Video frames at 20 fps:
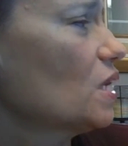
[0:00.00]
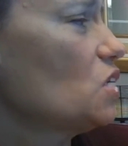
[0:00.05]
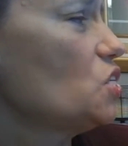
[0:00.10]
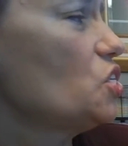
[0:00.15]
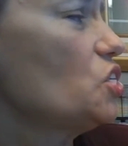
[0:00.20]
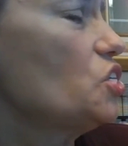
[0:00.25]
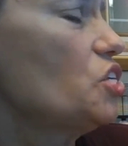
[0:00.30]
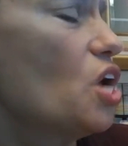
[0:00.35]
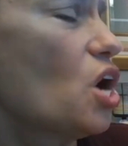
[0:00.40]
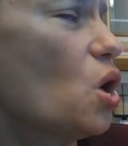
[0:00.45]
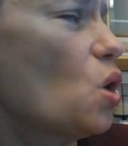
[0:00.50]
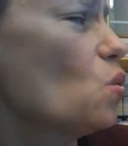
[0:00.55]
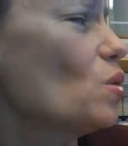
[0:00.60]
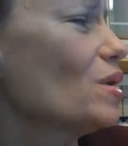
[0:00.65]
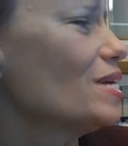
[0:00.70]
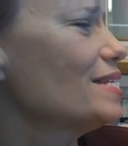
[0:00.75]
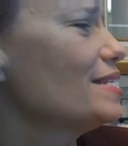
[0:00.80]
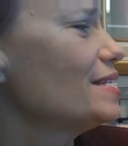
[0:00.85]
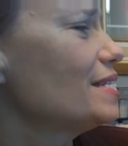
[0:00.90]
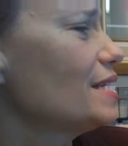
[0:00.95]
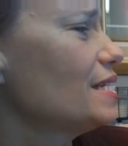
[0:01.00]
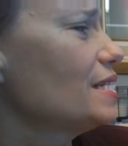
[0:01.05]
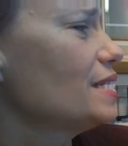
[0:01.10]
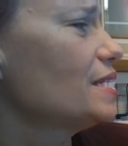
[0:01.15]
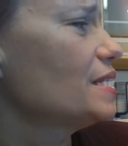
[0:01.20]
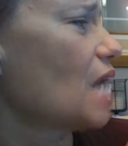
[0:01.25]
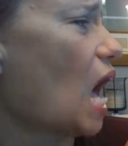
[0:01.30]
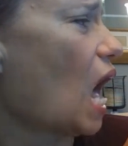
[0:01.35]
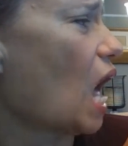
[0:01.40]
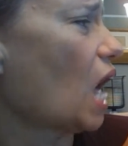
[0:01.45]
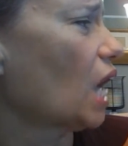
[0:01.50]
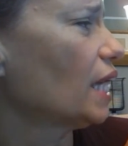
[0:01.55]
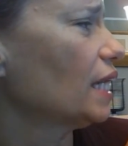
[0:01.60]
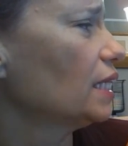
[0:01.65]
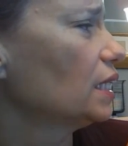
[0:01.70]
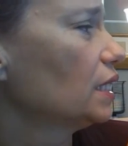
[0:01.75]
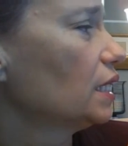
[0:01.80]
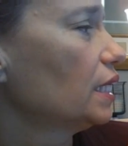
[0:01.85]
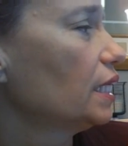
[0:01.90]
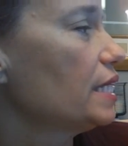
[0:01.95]
No, it did not.
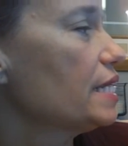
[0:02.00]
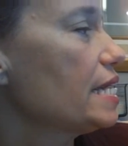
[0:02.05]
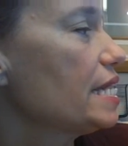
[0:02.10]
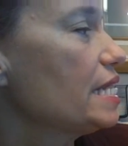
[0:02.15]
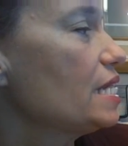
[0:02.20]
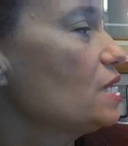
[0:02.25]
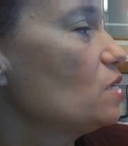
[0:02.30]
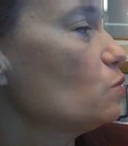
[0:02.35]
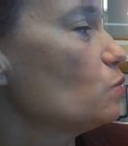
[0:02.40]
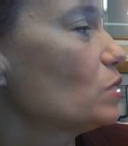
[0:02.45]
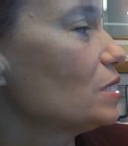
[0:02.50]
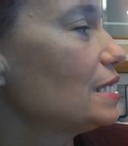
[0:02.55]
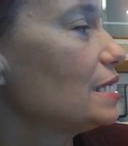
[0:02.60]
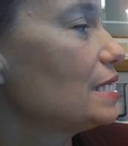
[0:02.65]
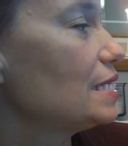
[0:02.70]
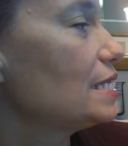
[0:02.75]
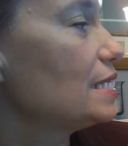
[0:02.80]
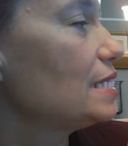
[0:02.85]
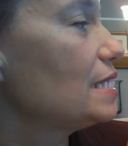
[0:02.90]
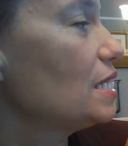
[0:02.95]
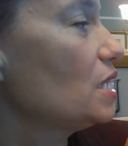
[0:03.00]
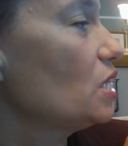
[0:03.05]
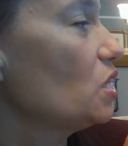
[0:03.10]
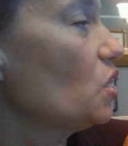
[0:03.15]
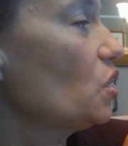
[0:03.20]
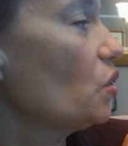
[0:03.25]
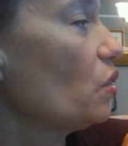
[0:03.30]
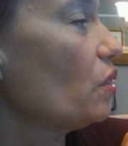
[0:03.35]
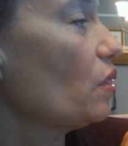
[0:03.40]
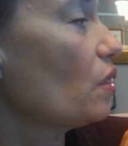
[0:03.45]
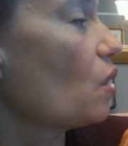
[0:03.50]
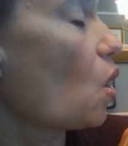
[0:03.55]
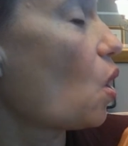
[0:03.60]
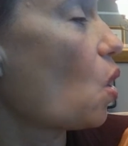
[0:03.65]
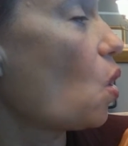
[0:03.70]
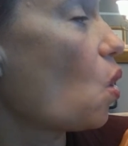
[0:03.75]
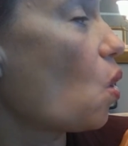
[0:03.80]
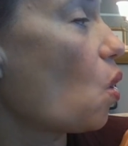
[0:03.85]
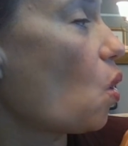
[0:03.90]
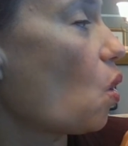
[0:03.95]
It was still
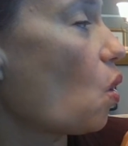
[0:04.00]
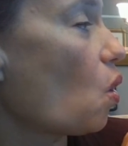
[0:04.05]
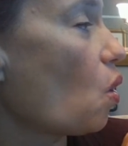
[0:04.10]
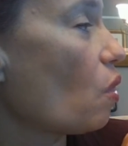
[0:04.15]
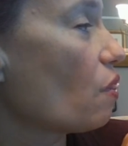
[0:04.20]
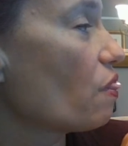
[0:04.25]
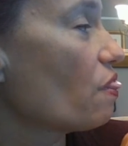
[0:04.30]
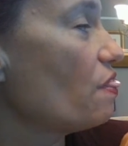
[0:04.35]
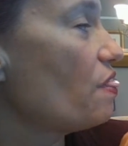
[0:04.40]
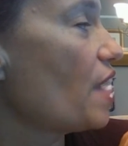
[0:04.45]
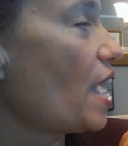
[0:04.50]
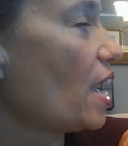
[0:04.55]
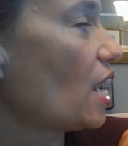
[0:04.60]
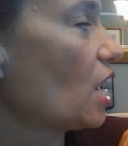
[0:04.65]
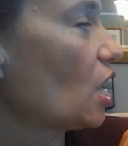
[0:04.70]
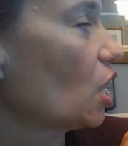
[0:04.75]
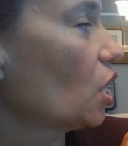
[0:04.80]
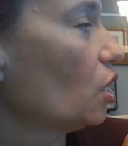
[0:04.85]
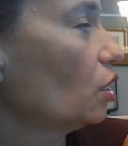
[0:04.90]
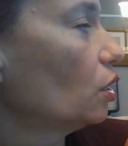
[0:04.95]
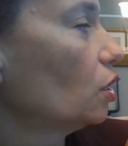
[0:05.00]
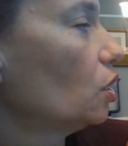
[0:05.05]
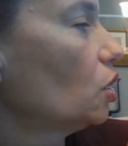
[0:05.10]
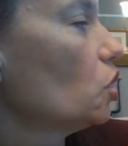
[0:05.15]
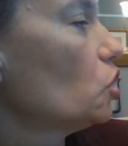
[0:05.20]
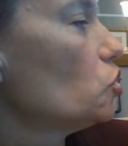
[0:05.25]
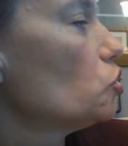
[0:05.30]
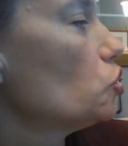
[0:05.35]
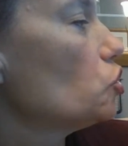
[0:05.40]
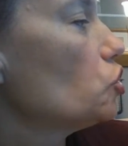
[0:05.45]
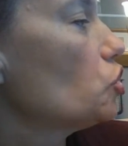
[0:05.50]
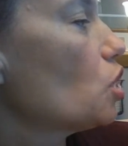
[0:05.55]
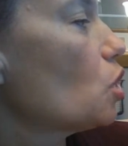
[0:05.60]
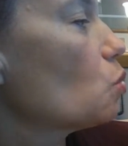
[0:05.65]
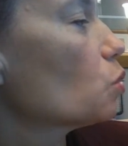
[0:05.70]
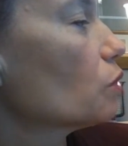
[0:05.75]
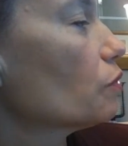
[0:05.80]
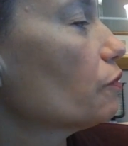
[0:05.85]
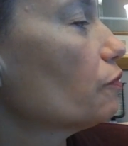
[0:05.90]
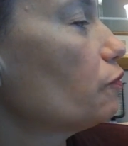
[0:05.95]
all there.
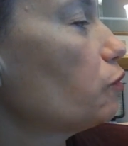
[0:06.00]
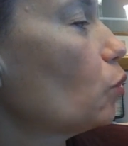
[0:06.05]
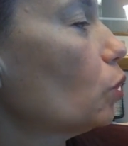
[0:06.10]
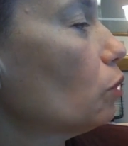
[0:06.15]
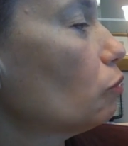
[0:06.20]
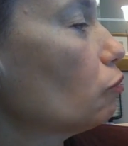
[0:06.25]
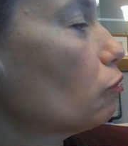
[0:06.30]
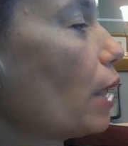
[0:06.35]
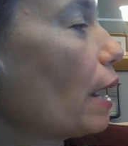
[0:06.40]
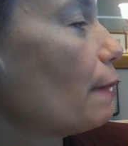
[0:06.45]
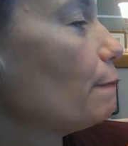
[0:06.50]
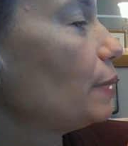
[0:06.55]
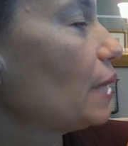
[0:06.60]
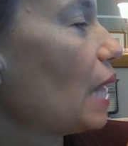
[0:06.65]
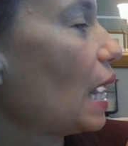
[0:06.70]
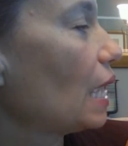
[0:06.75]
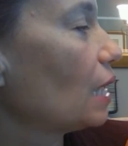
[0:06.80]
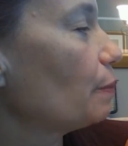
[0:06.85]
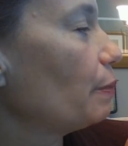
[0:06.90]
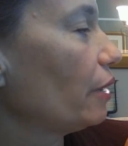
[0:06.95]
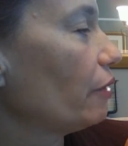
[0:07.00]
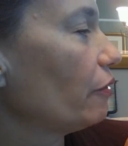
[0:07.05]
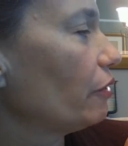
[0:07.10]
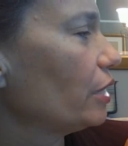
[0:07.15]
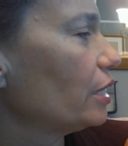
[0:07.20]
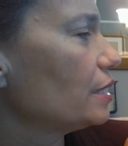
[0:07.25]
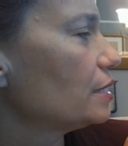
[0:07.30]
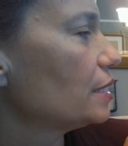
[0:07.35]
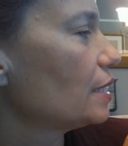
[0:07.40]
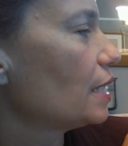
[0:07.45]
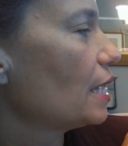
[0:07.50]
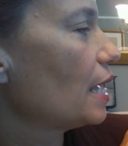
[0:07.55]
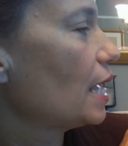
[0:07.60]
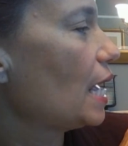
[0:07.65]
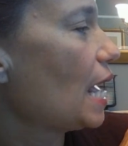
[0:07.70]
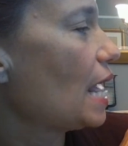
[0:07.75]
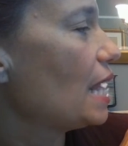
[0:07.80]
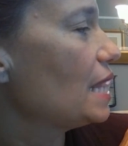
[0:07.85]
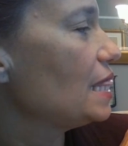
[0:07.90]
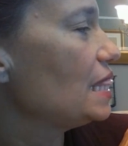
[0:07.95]
So were 4 ripe blackberries.
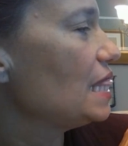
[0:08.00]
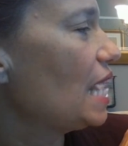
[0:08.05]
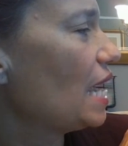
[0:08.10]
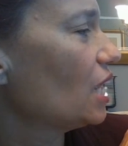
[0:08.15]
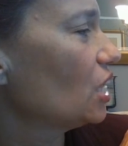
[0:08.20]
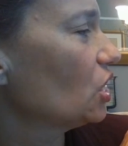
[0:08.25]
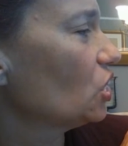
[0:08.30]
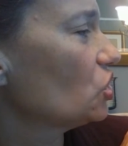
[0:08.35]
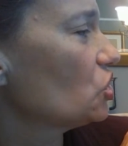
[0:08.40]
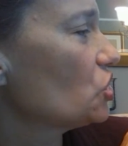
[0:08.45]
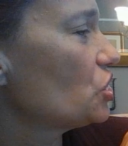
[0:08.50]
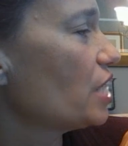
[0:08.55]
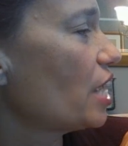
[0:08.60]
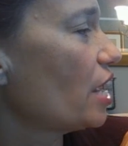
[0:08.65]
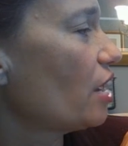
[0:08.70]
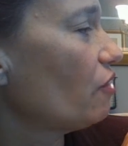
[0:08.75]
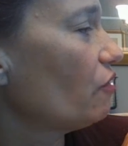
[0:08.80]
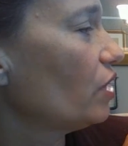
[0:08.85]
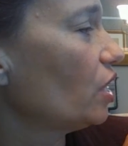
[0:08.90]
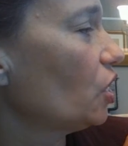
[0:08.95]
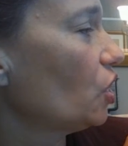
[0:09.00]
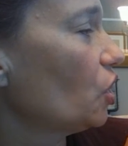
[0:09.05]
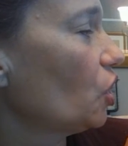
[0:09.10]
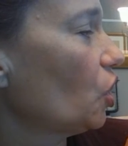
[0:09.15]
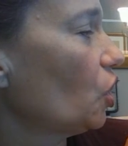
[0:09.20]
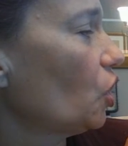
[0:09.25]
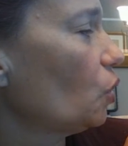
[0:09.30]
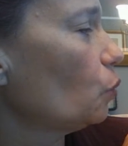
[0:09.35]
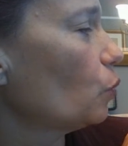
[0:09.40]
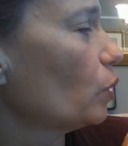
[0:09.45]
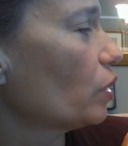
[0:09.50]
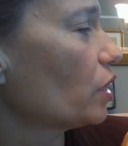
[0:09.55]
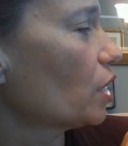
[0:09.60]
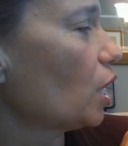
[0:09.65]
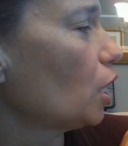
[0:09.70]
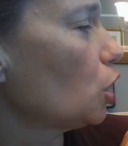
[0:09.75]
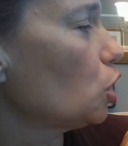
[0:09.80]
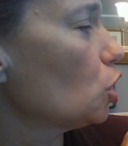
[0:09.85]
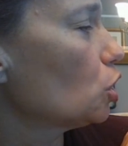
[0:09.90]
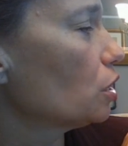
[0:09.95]
And there, staring at her with
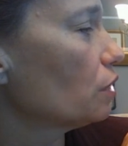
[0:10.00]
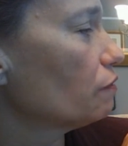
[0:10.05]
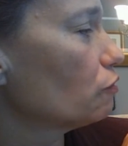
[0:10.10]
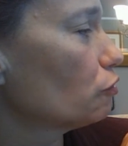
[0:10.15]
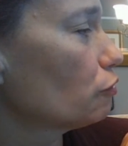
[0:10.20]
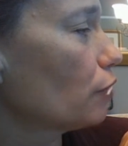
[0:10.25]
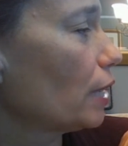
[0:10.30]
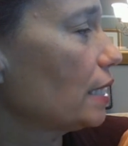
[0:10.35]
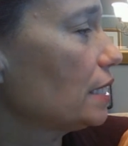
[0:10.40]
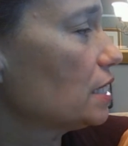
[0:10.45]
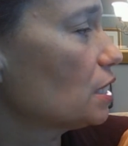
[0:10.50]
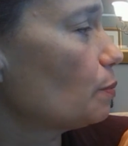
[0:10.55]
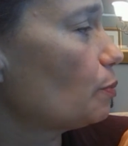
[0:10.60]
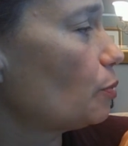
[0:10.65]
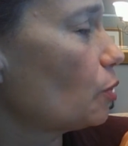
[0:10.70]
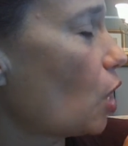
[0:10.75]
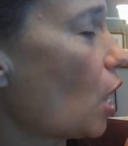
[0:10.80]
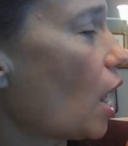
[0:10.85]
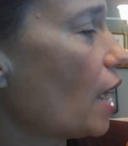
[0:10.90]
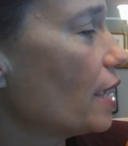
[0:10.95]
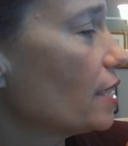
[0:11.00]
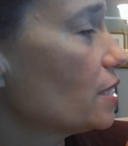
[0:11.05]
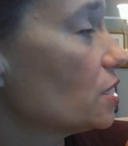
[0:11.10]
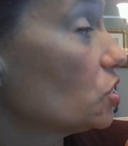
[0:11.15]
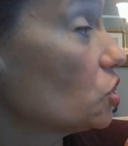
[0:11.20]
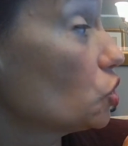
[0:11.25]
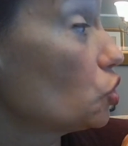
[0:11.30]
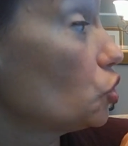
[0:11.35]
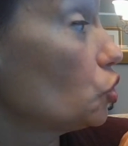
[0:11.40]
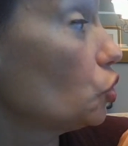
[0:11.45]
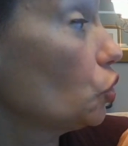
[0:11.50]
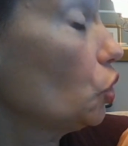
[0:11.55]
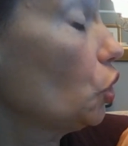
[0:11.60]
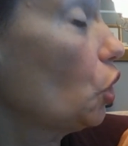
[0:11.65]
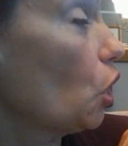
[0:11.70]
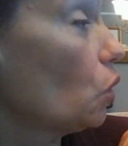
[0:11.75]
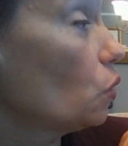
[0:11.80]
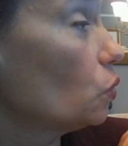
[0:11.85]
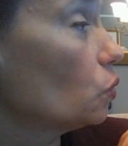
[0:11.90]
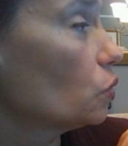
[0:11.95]
a look of great surprise, stood
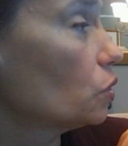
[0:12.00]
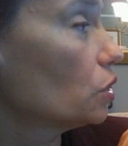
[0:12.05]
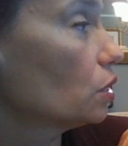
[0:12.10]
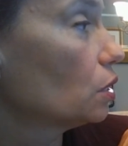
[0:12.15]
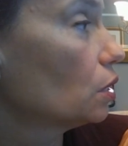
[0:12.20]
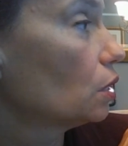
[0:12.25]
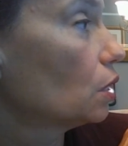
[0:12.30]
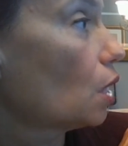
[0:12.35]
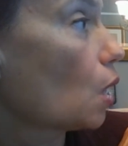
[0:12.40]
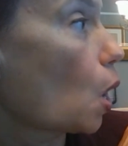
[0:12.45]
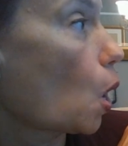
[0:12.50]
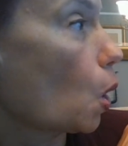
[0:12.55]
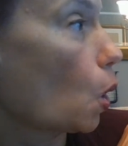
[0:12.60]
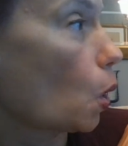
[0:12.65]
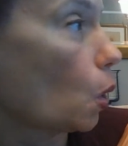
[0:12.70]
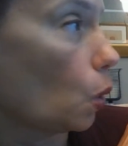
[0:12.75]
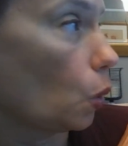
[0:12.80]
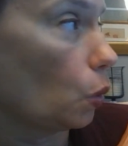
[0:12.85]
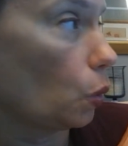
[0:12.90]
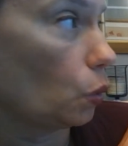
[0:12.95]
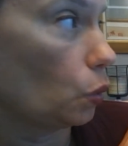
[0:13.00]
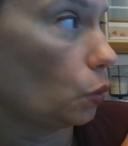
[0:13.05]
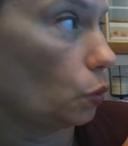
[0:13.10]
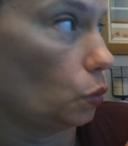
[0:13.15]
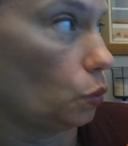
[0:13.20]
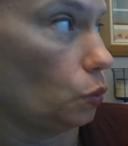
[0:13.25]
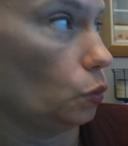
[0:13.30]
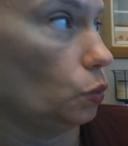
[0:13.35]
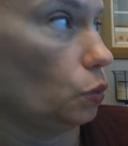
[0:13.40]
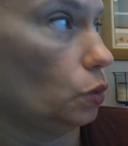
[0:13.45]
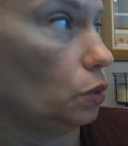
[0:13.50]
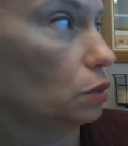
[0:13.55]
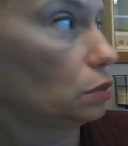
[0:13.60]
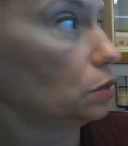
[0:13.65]
Goat. Oh,